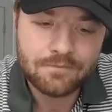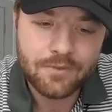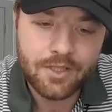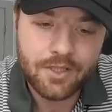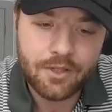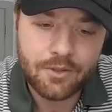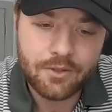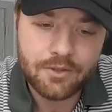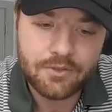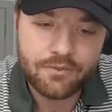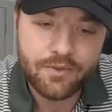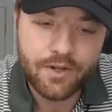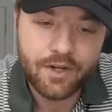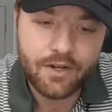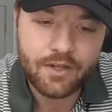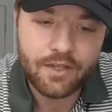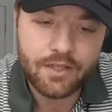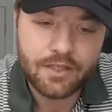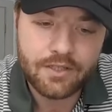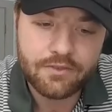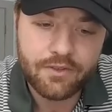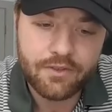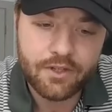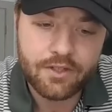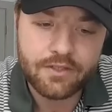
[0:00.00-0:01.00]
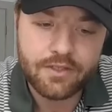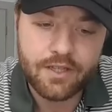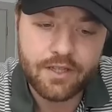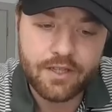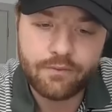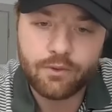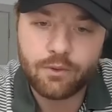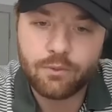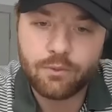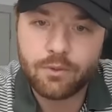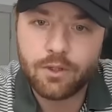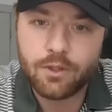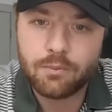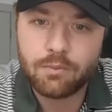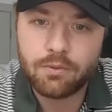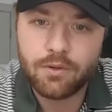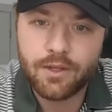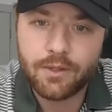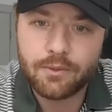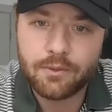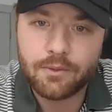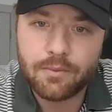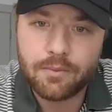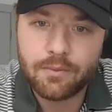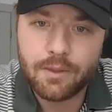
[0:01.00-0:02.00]
is very different when you're
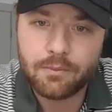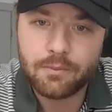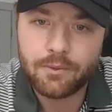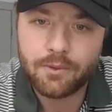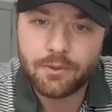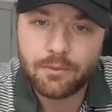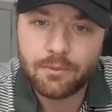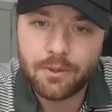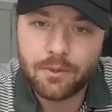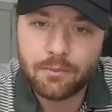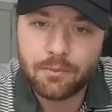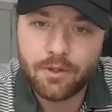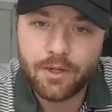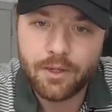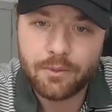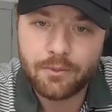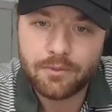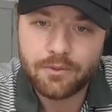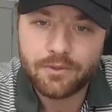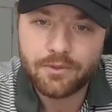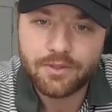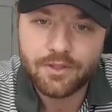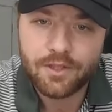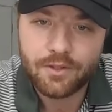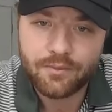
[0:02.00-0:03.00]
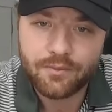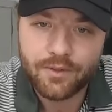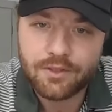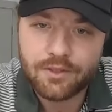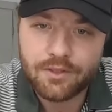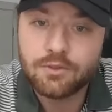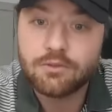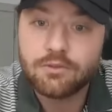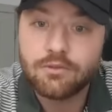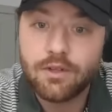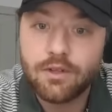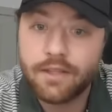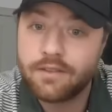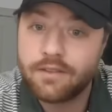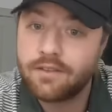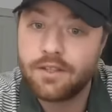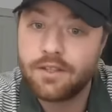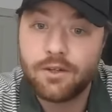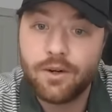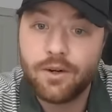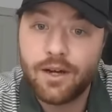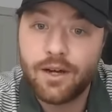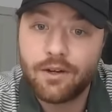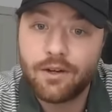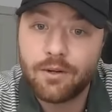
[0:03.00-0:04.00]
playing with people than when you're playing with yourself. I do like to
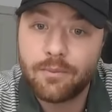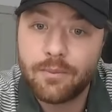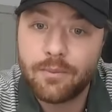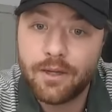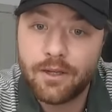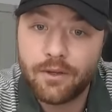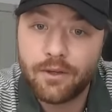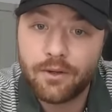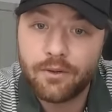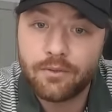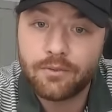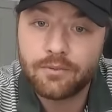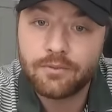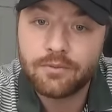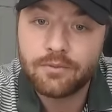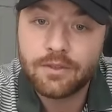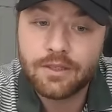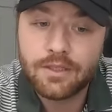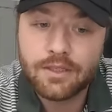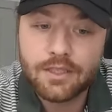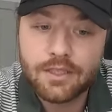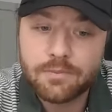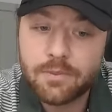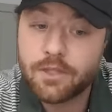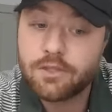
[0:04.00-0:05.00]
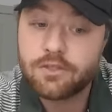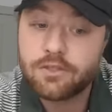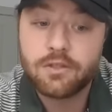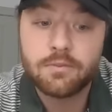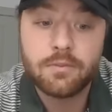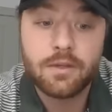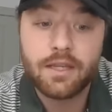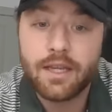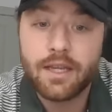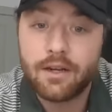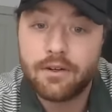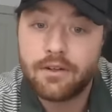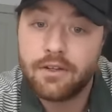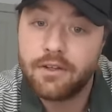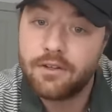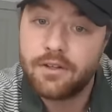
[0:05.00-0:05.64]
go out on my own, especially being out